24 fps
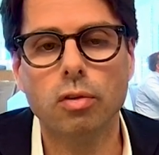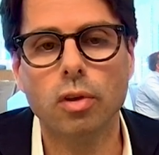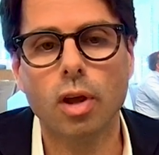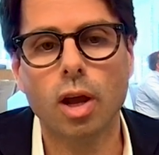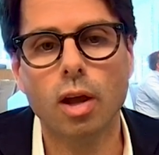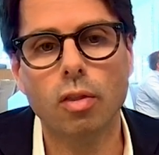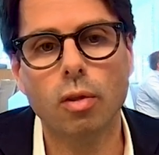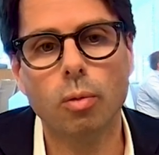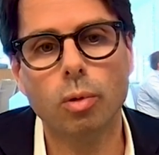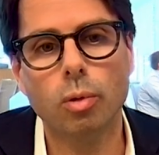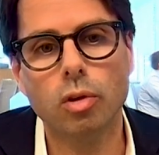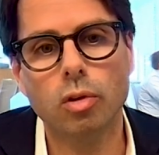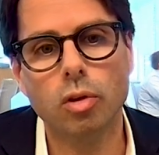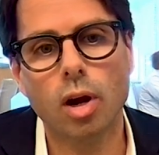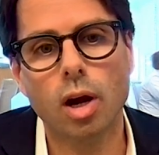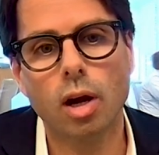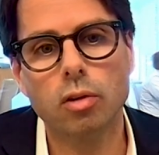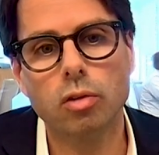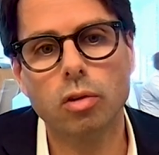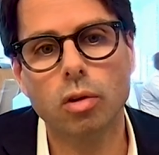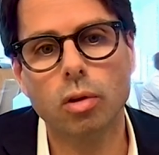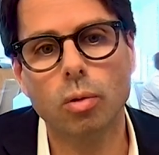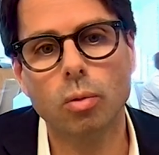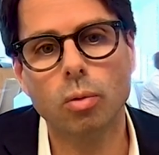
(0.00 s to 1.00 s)
line that we talk
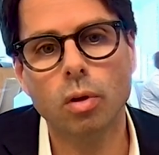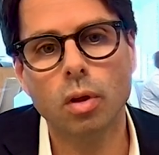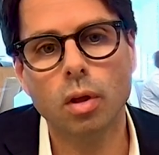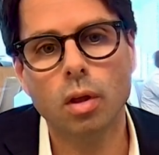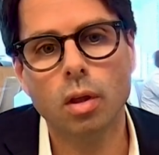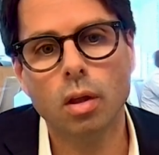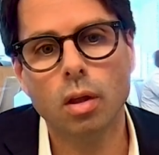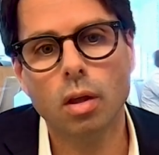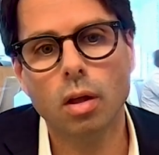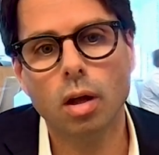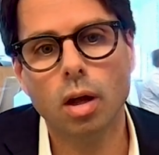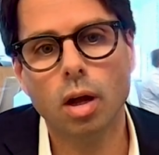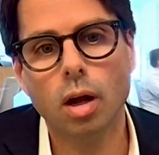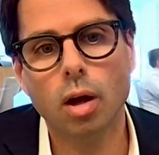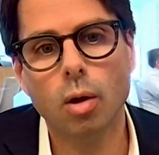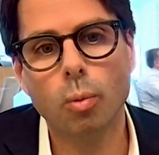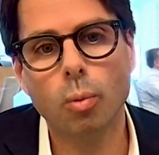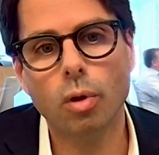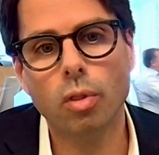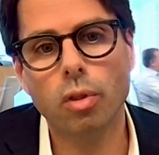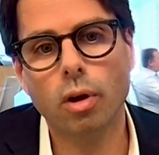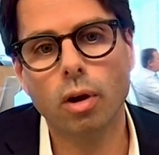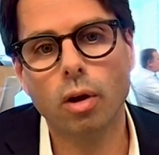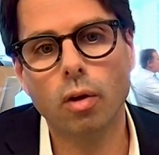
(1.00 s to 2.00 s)
to
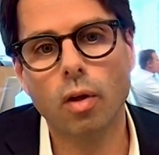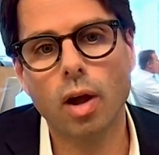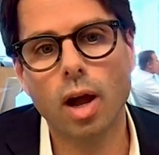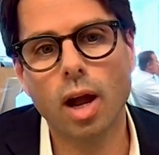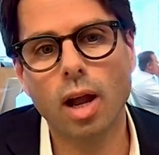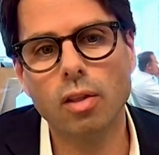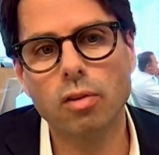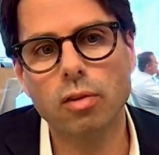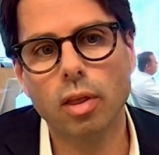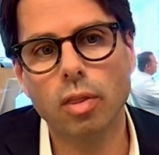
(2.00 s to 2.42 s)
with our clients.